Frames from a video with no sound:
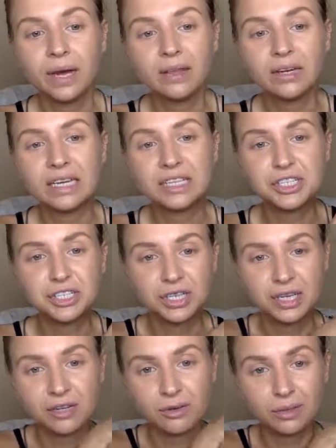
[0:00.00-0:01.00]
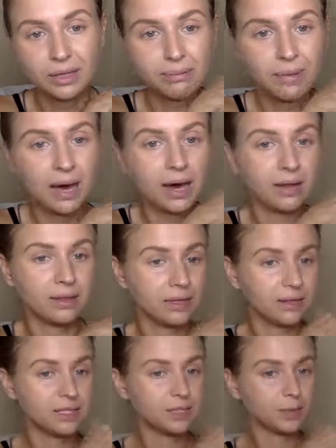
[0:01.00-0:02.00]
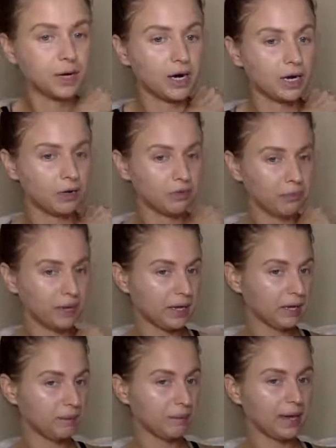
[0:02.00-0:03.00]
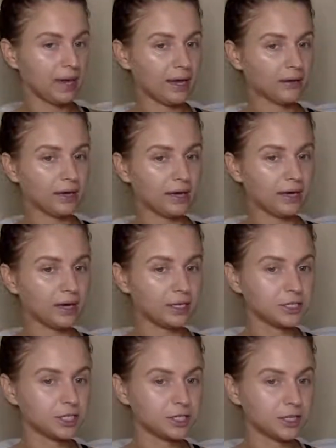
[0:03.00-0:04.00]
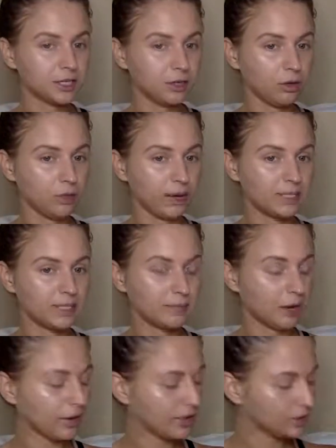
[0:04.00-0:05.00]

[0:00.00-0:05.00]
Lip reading: They're itchy. They're really bad. Like this part of my hand right here itches like a little white spot right there.